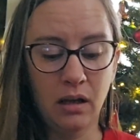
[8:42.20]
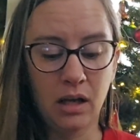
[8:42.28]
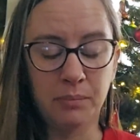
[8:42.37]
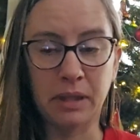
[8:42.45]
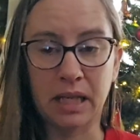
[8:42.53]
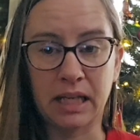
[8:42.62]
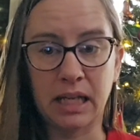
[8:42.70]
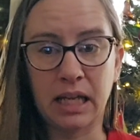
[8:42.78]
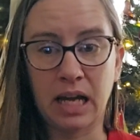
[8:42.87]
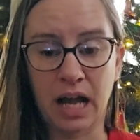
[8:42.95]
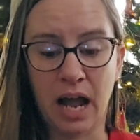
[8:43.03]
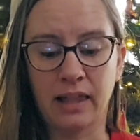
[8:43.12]
blanket.
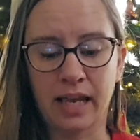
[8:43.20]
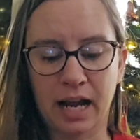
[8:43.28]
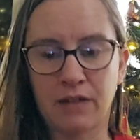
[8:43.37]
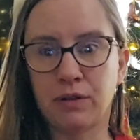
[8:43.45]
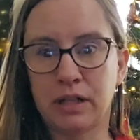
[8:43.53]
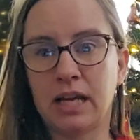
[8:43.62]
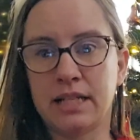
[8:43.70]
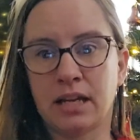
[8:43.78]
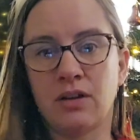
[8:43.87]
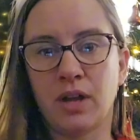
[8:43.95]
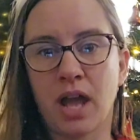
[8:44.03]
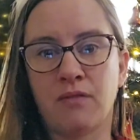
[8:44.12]
I realize I
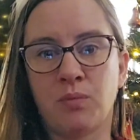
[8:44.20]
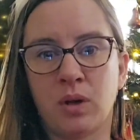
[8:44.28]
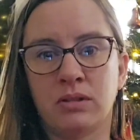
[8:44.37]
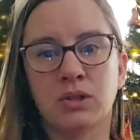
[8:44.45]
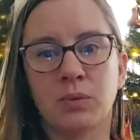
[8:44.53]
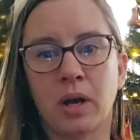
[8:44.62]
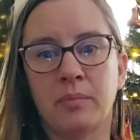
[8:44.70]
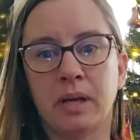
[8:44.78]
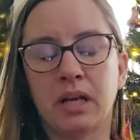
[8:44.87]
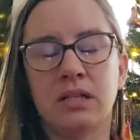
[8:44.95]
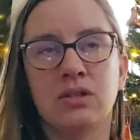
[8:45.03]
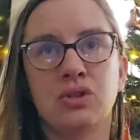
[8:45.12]
only have 1 square, but
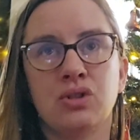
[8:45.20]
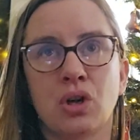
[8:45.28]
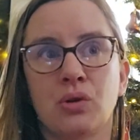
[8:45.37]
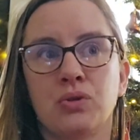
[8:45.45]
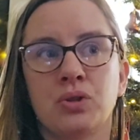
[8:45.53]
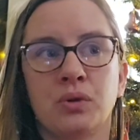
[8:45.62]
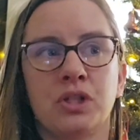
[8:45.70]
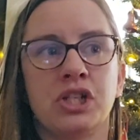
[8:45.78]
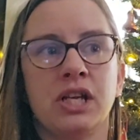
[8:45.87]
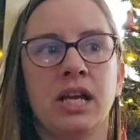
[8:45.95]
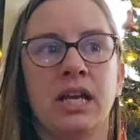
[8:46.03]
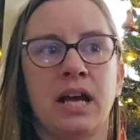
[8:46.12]
it is so
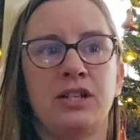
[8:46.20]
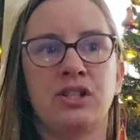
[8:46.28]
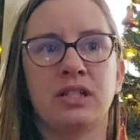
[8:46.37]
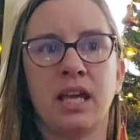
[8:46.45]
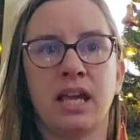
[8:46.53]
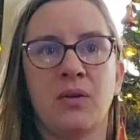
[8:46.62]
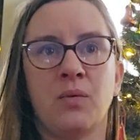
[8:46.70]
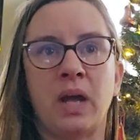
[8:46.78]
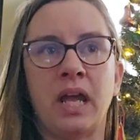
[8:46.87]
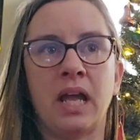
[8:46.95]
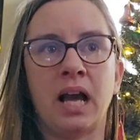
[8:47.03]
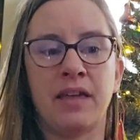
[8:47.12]
squishy, and I just can't
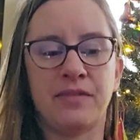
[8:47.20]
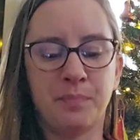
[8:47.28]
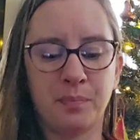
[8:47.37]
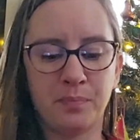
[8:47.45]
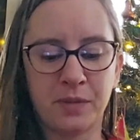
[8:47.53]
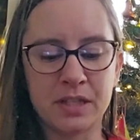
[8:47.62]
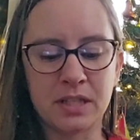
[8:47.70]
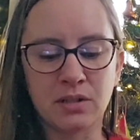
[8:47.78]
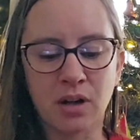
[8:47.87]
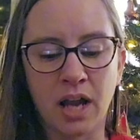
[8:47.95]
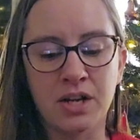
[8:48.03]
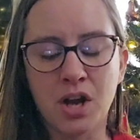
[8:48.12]
wait.
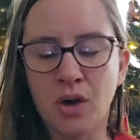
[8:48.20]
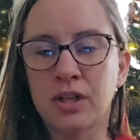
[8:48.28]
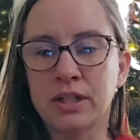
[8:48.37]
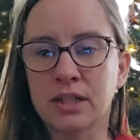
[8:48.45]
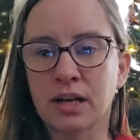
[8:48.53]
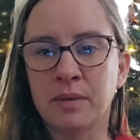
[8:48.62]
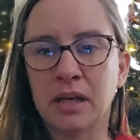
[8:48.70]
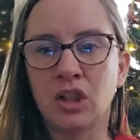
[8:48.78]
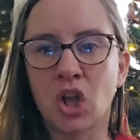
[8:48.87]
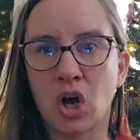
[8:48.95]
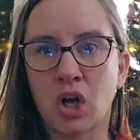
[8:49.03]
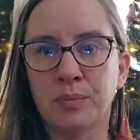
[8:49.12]
I know that it's gonna be a
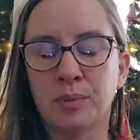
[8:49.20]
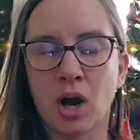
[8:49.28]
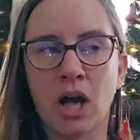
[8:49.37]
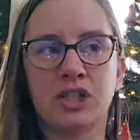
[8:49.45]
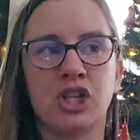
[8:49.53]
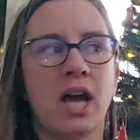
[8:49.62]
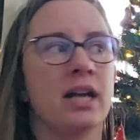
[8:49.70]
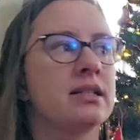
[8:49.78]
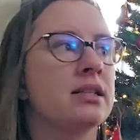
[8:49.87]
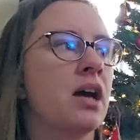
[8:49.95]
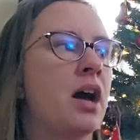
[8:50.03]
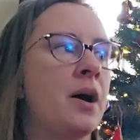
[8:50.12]
long
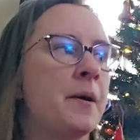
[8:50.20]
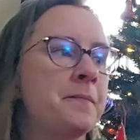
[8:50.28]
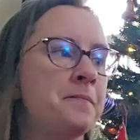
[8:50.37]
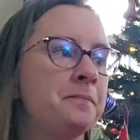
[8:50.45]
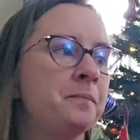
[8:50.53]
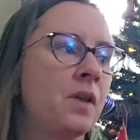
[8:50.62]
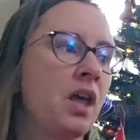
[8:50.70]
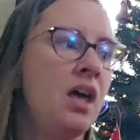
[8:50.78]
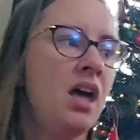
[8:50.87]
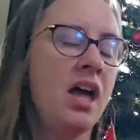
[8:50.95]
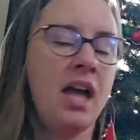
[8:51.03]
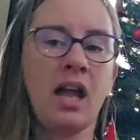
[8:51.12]
project.
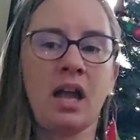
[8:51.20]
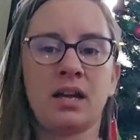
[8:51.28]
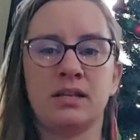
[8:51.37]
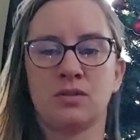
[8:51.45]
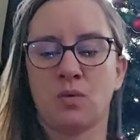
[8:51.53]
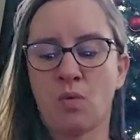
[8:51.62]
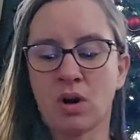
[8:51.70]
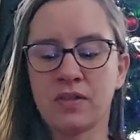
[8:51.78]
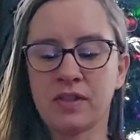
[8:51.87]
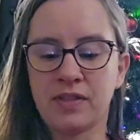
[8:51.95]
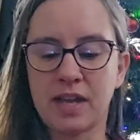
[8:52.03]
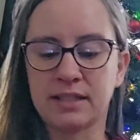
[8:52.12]
And one of
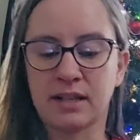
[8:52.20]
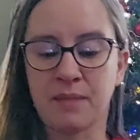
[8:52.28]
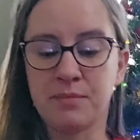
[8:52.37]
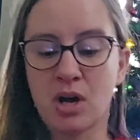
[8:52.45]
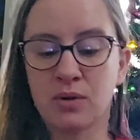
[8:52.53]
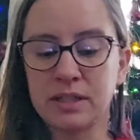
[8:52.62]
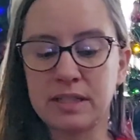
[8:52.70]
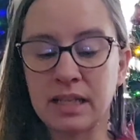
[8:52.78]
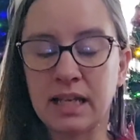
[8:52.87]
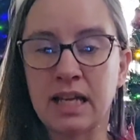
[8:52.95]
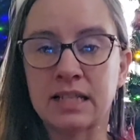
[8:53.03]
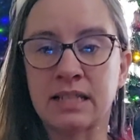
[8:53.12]
the things that I'm
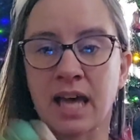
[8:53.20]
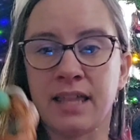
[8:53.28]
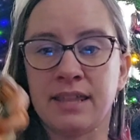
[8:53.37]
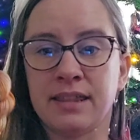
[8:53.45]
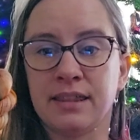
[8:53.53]
noticing is that